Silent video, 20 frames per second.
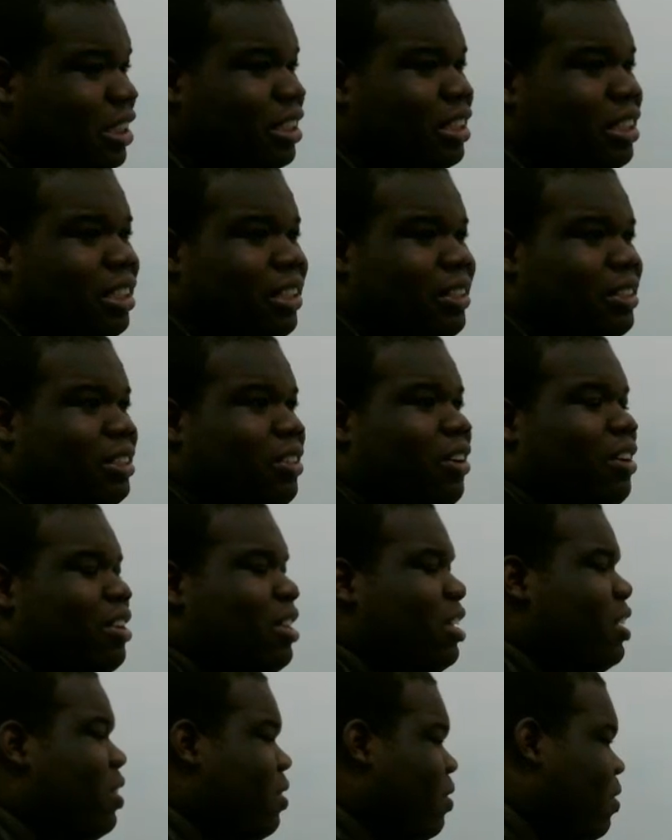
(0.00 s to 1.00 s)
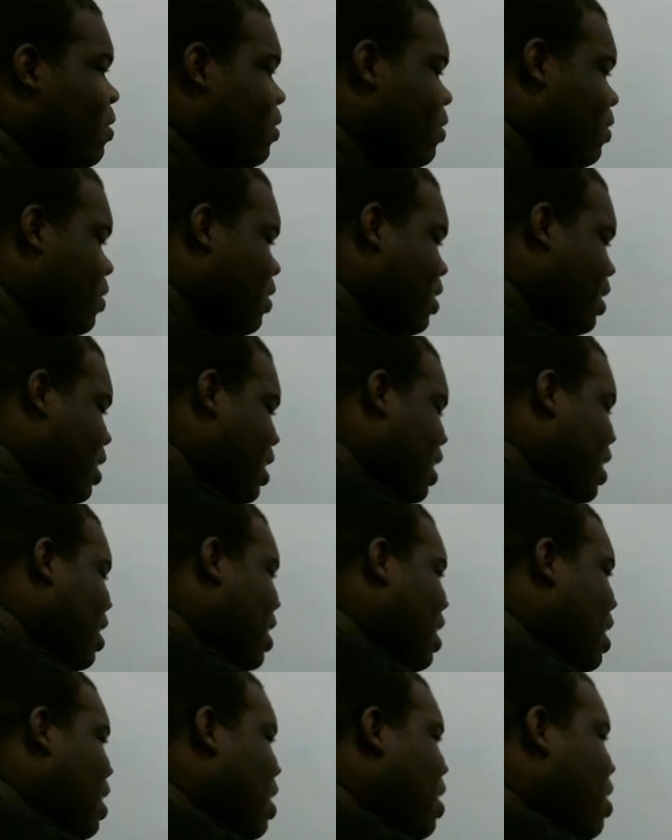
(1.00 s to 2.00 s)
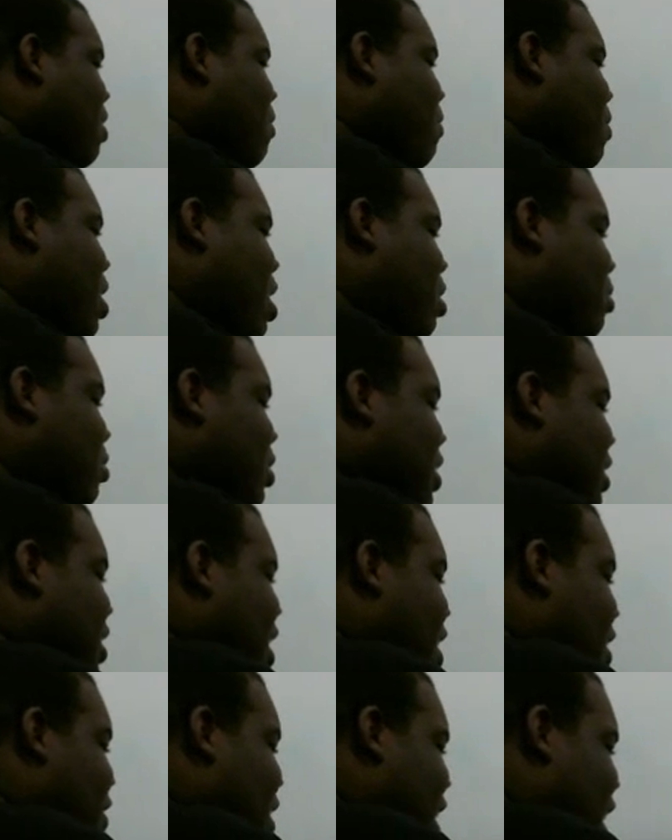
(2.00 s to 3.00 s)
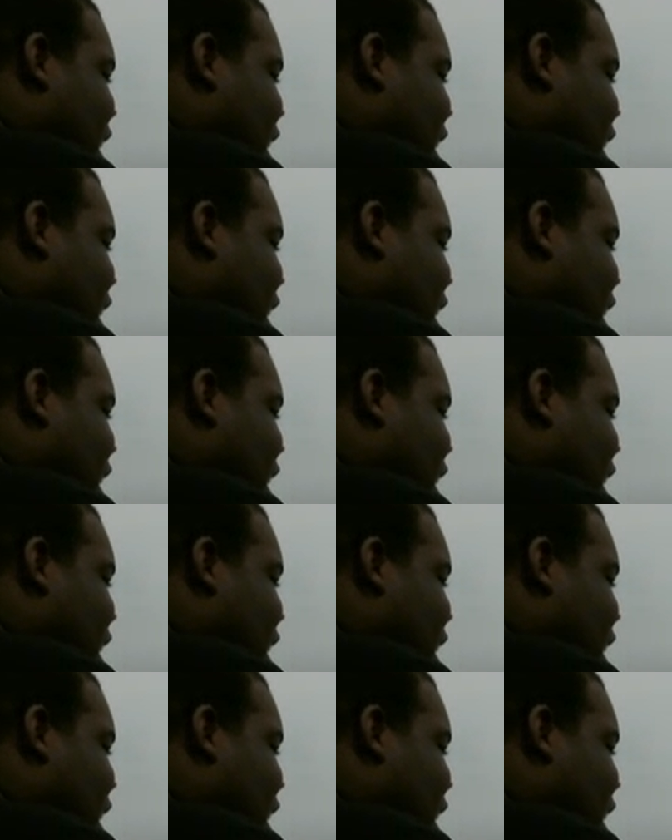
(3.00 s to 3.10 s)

you can do to a queue. Okay, one of them is called